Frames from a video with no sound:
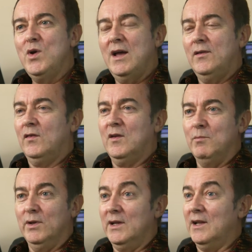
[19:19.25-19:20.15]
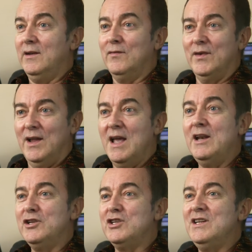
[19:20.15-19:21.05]
had this completely different
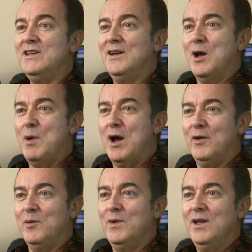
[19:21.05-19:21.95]
energy about him,